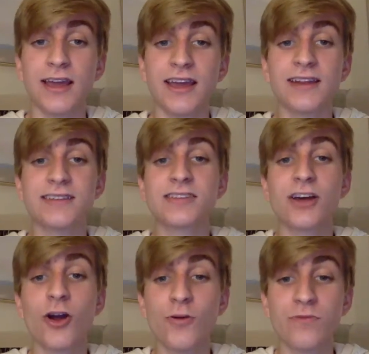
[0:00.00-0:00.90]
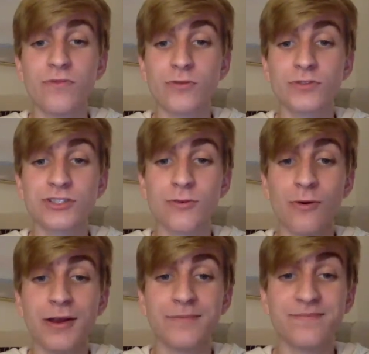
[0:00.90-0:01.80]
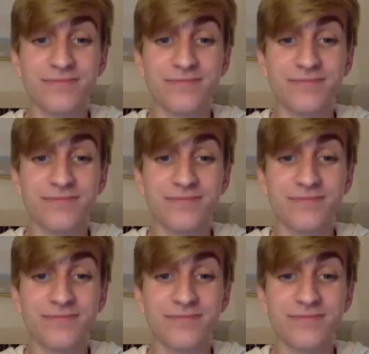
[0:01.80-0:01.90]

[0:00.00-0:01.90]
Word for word: and is a hopeful story.